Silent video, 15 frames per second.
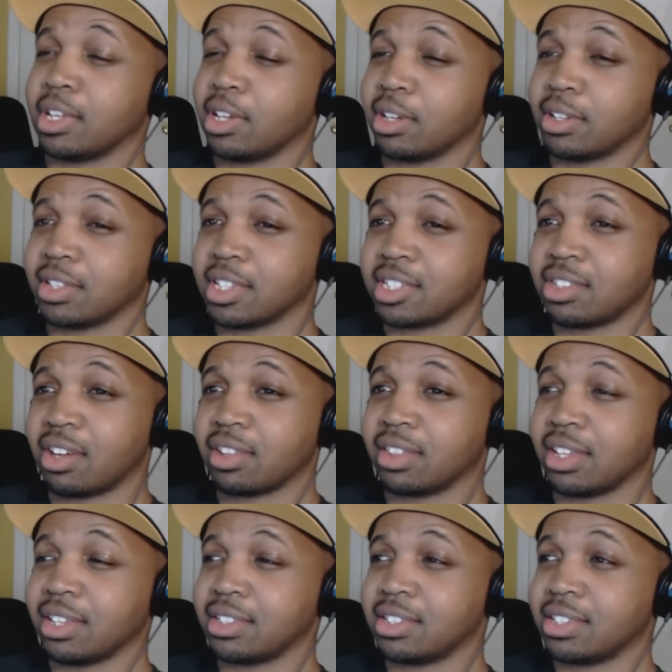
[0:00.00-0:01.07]
No, is this
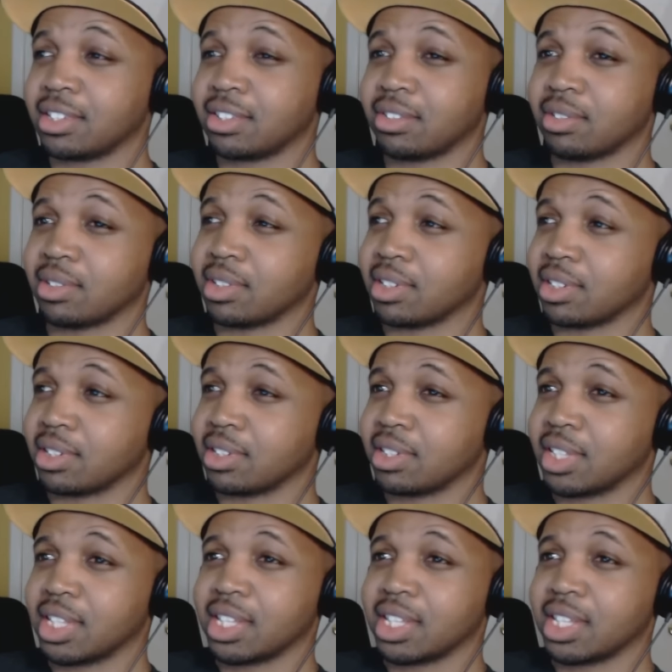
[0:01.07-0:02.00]
authentic or